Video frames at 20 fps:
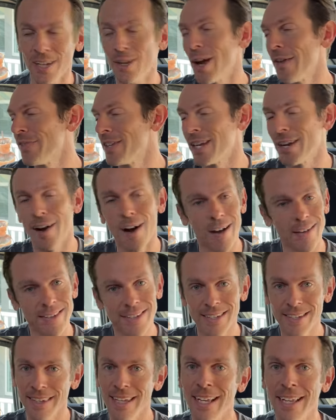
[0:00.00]
You have to
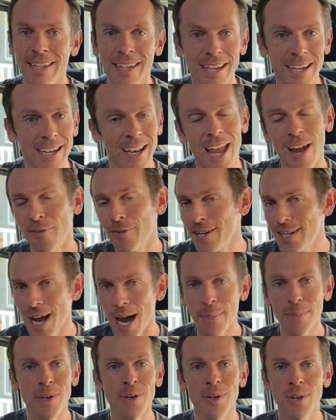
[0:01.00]
constantly clean every
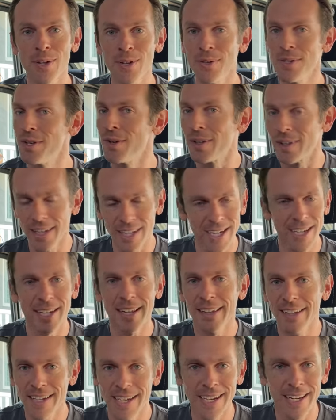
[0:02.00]
time you use. You clean,
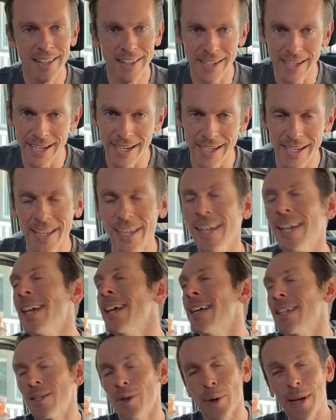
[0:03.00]
clean, clean.
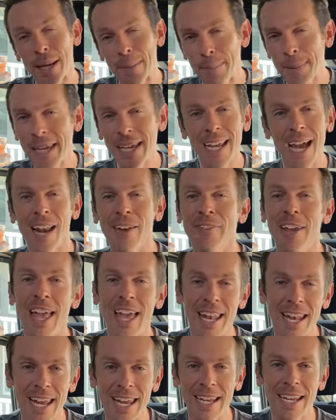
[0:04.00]
So it can be kind of a
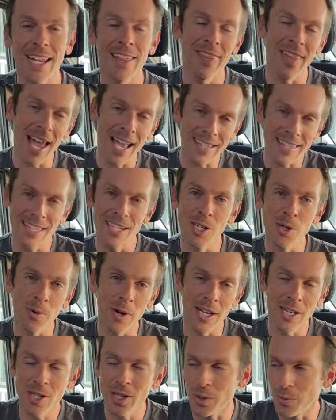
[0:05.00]
headache in that
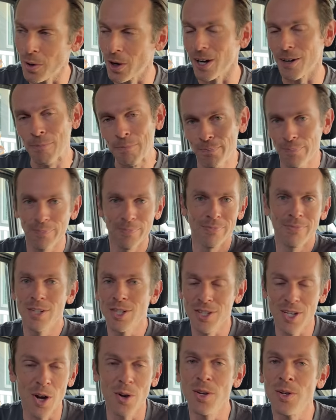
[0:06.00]
situation where
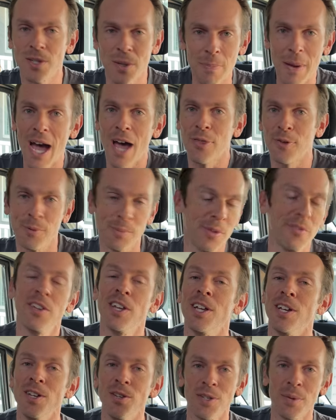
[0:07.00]
just go use a bathroom if you
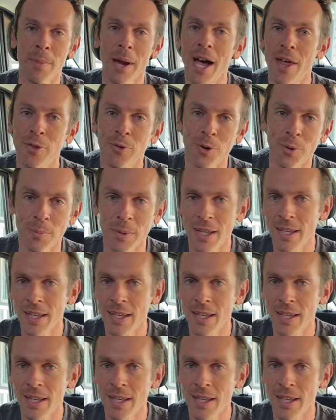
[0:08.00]
can use a bathroom.